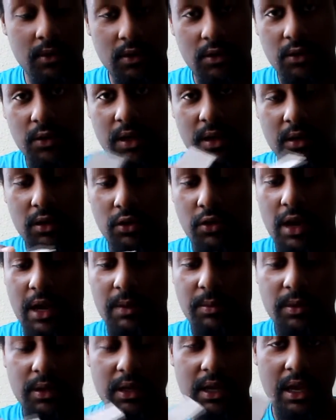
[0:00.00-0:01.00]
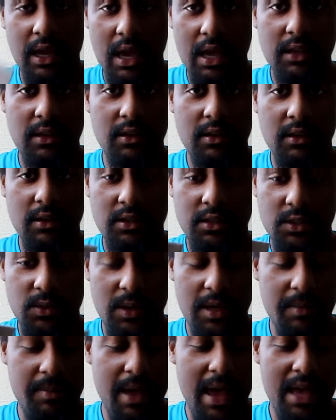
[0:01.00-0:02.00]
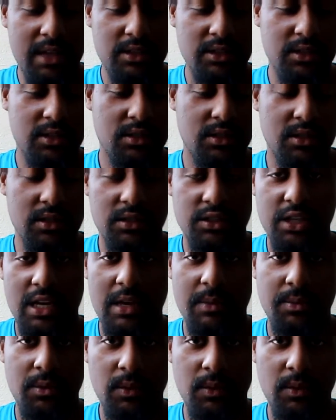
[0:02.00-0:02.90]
You're able to cut the suede patches to the shape